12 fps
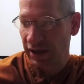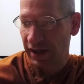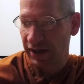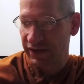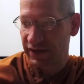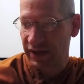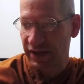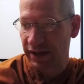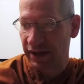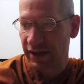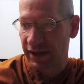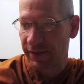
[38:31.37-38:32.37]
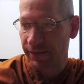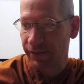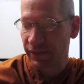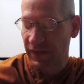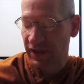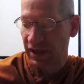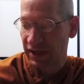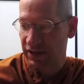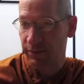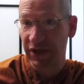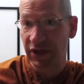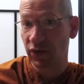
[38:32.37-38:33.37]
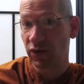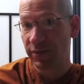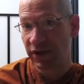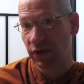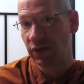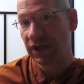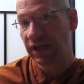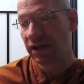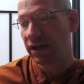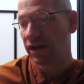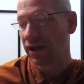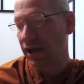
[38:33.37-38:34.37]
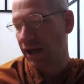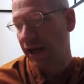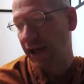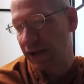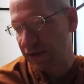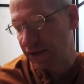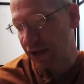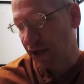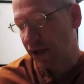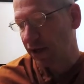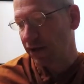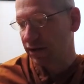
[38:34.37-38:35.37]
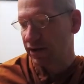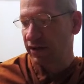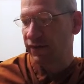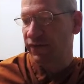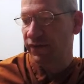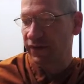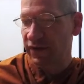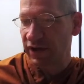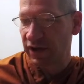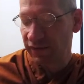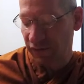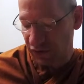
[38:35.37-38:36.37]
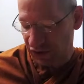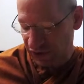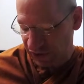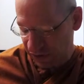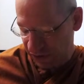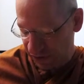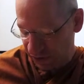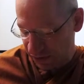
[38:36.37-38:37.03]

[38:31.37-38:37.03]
as a bhikkhu or bhikkhuni. And if we're just